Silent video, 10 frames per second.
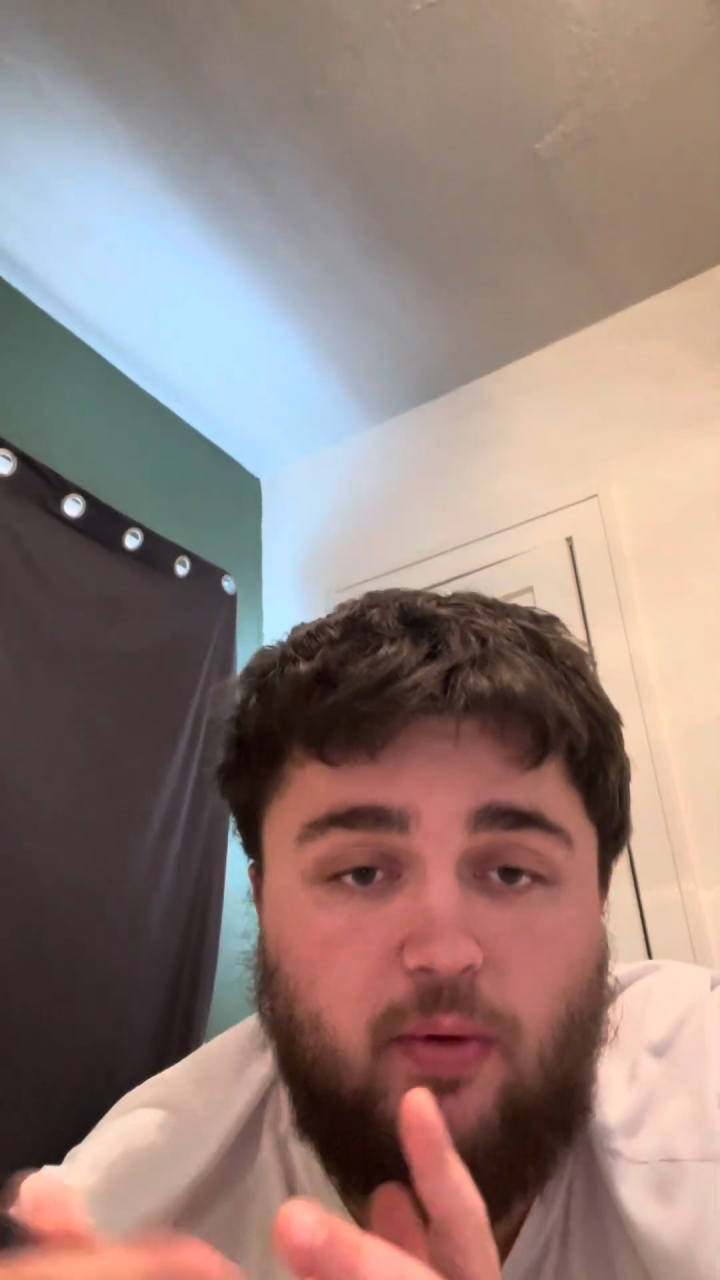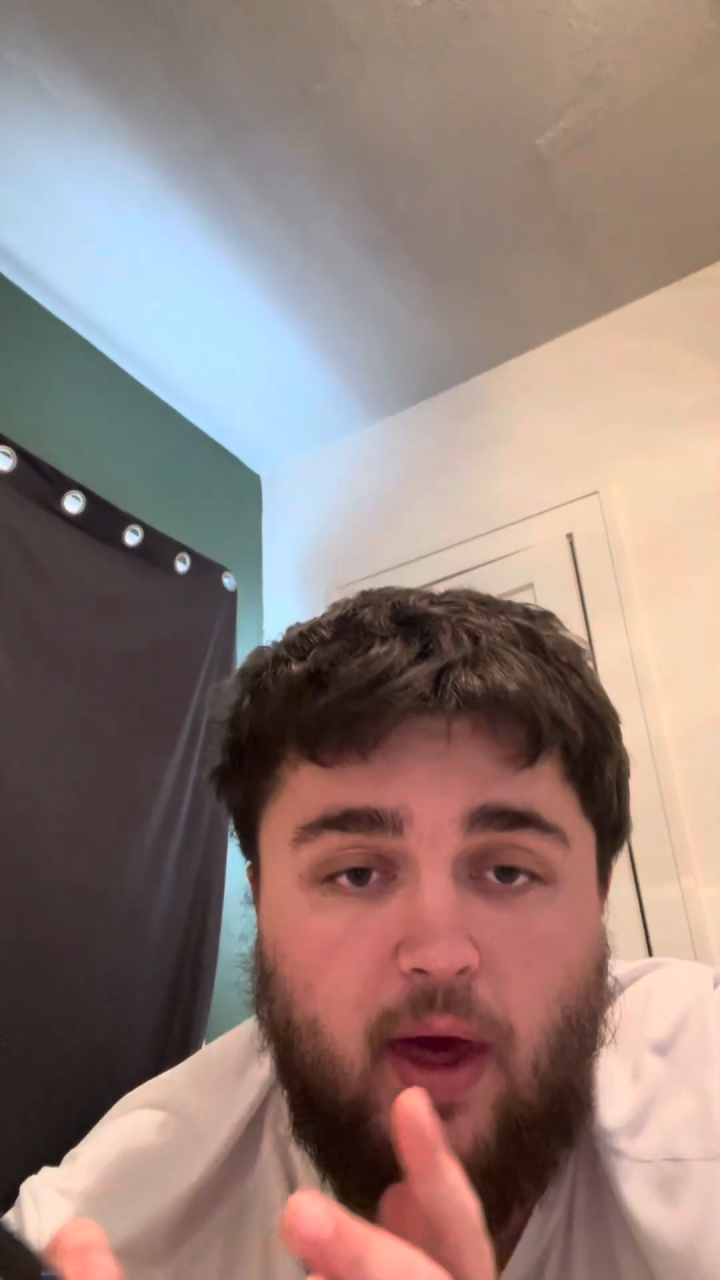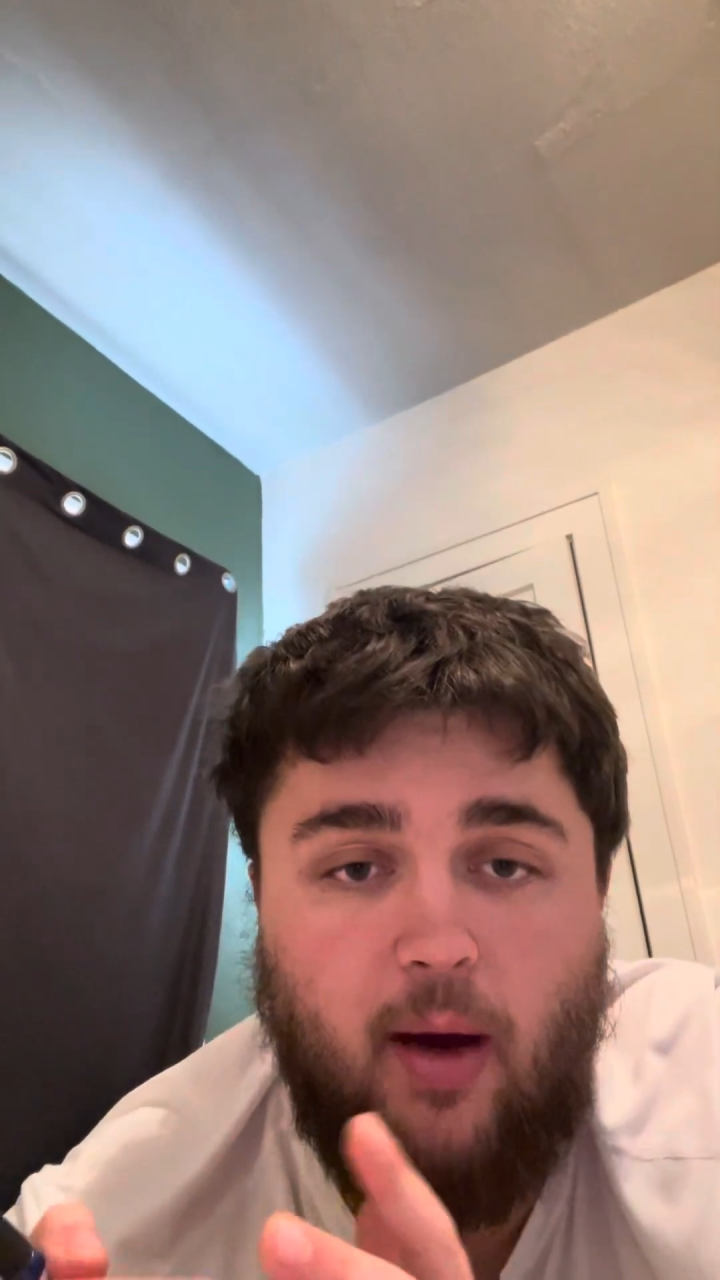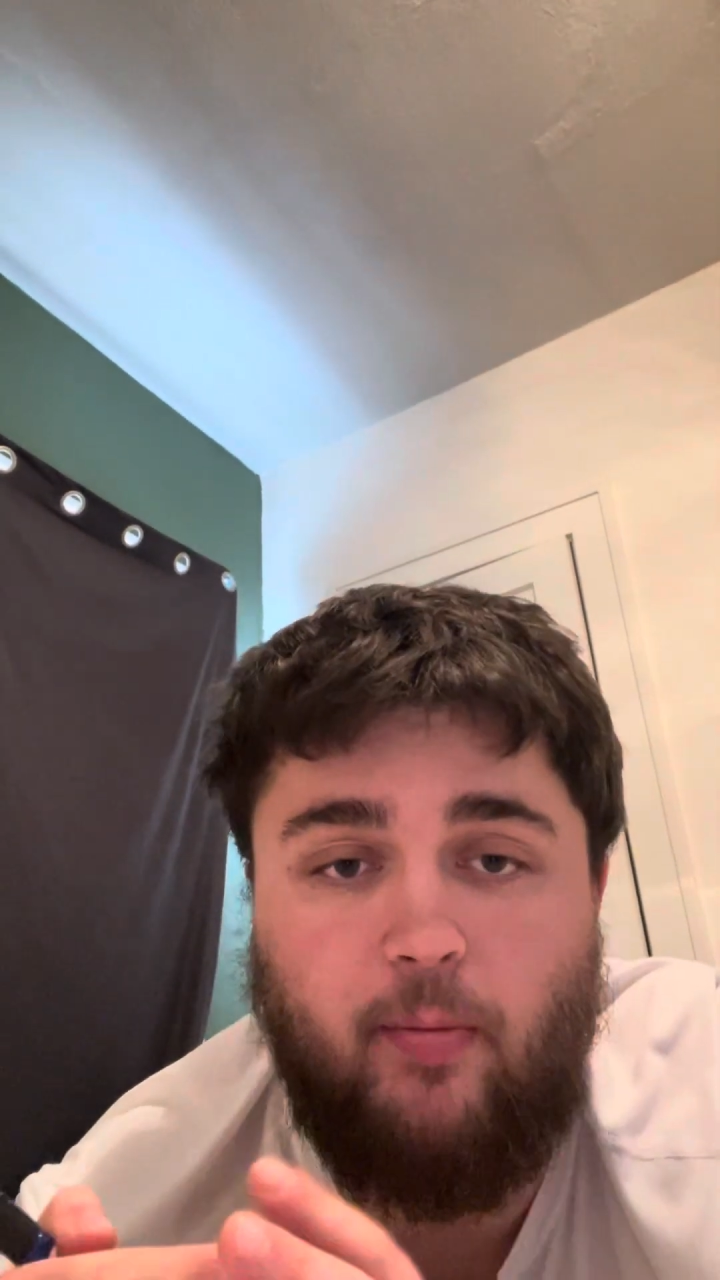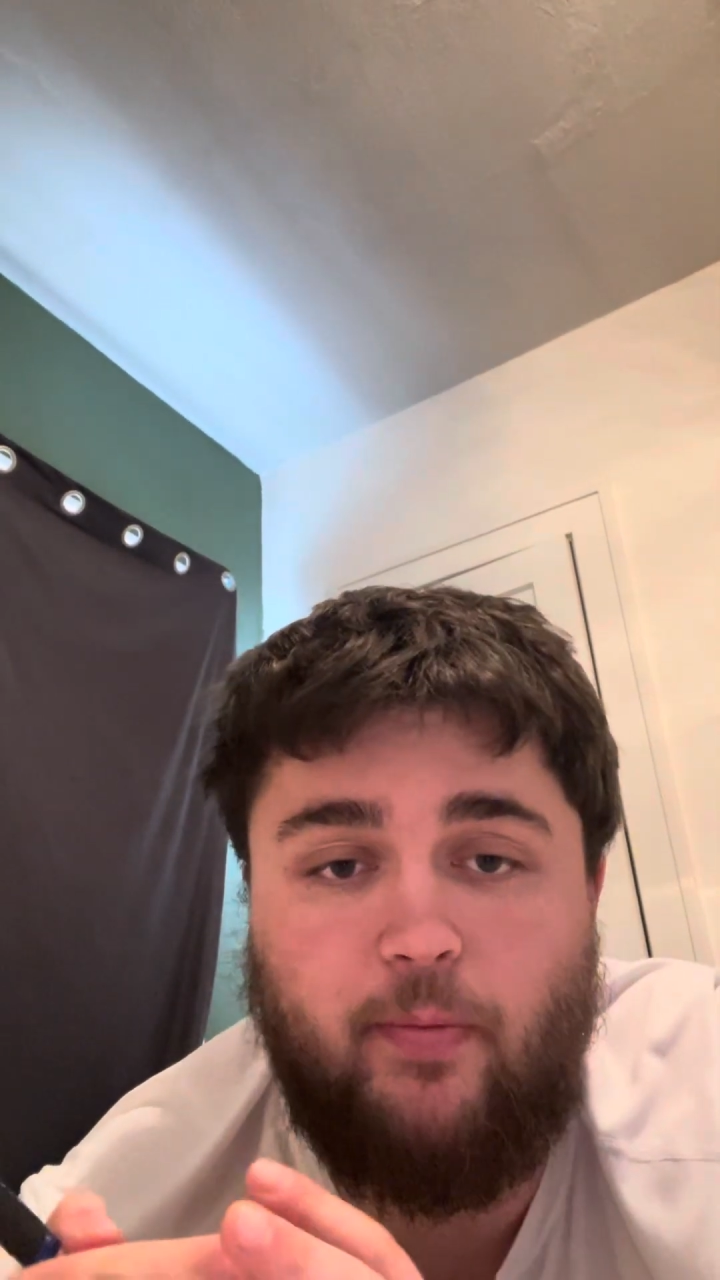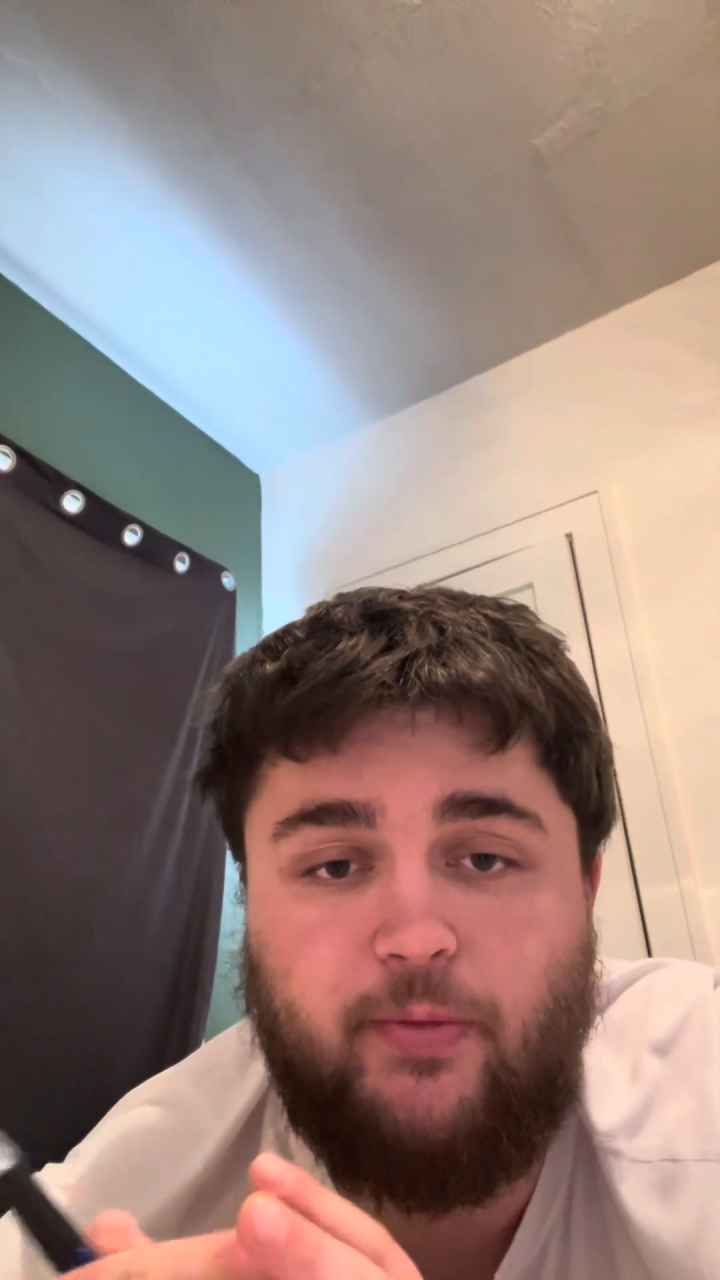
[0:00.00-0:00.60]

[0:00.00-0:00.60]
them